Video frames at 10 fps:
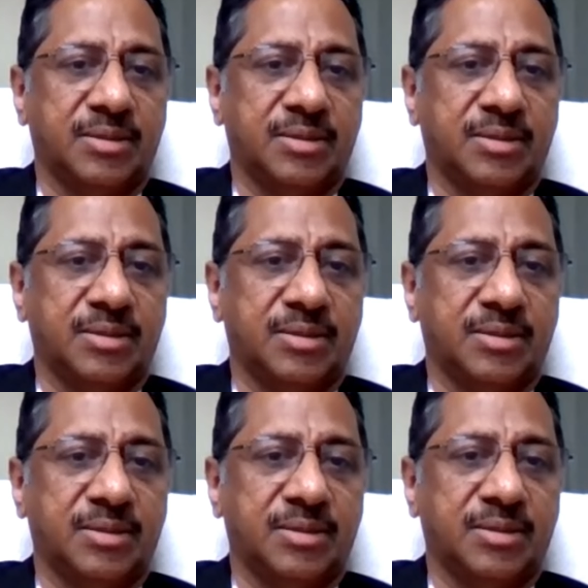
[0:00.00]
supposed
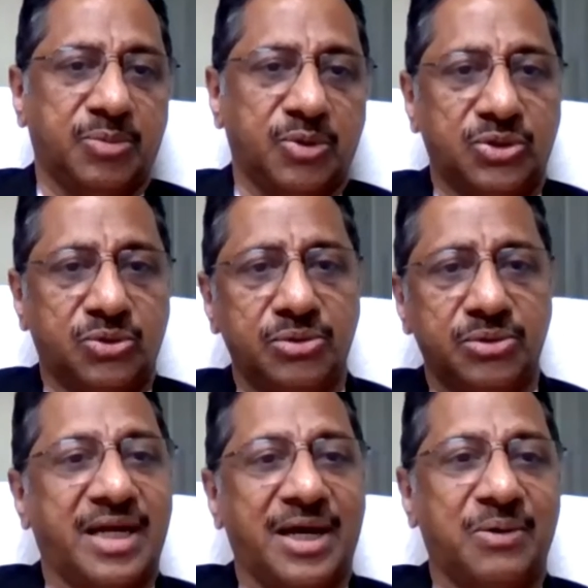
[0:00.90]
to
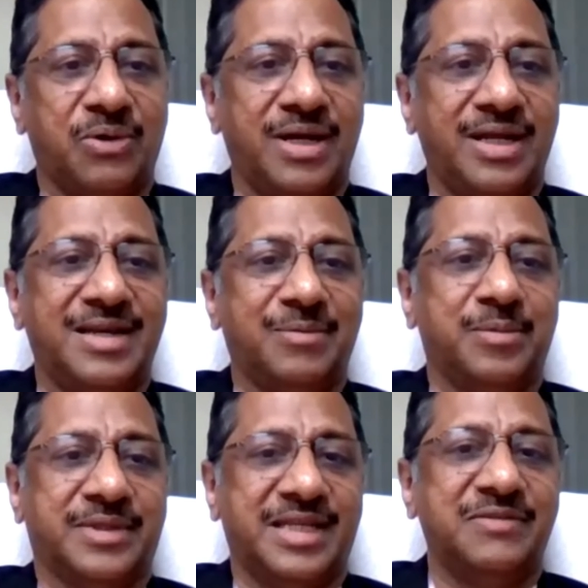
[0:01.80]
report CARO.
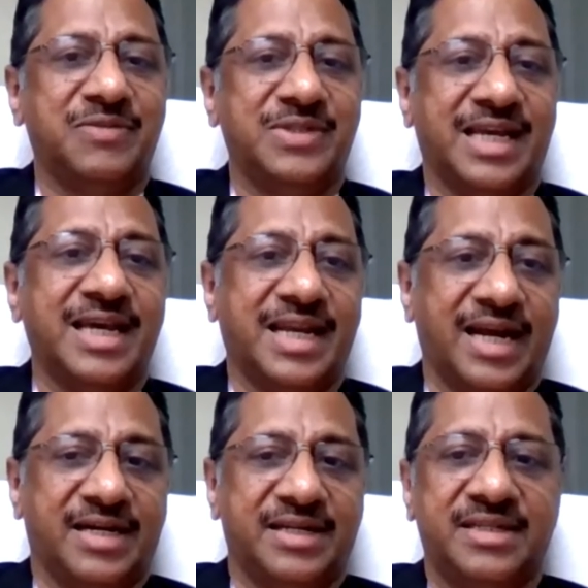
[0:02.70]
The thing which I
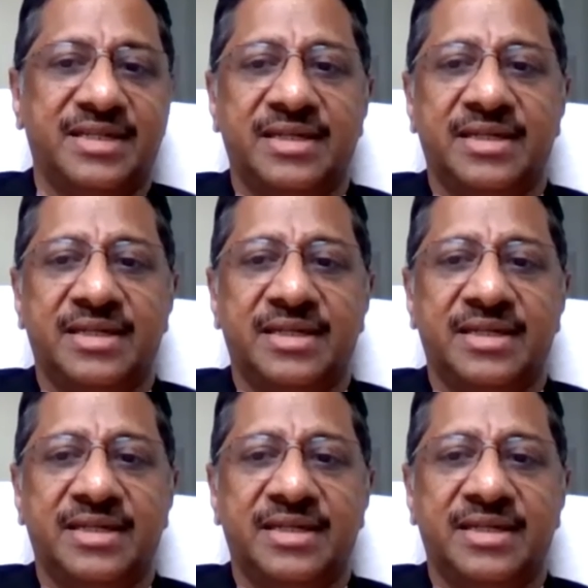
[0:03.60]
can add,